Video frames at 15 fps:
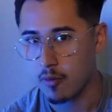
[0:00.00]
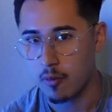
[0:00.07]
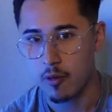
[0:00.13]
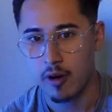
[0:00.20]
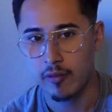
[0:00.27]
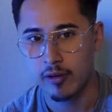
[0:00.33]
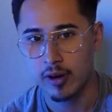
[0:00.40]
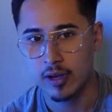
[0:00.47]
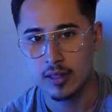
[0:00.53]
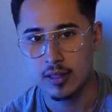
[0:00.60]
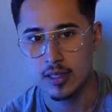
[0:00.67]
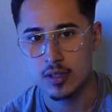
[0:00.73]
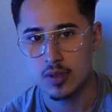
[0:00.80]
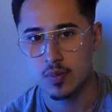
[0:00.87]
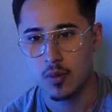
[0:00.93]
quite frankly, is
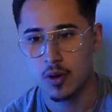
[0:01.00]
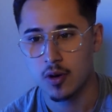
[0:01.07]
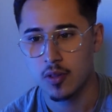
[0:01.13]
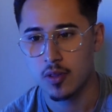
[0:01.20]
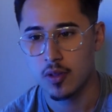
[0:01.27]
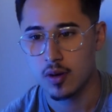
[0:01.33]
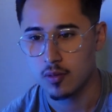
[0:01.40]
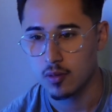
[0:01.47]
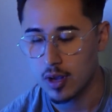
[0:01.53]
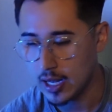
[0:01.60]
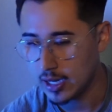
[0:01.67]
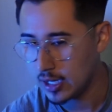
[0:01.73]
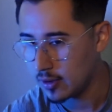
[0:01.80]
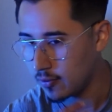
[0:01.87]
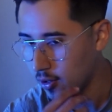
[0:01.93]
smarter than any
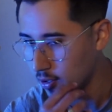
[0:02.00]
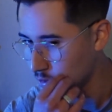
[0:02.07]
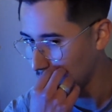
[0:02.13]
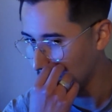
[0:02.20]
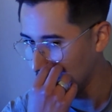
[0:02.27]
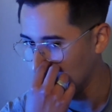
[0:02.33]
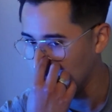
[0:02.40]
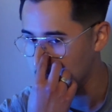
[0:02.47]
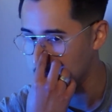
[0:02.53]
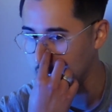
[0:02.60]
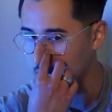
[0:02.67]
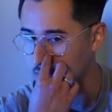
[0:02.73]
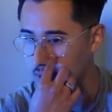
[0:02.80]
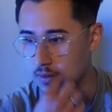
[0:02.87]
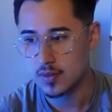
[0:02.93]
of our targeting
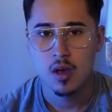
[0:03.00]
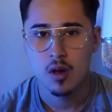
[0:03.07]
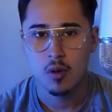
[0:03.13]
objectives.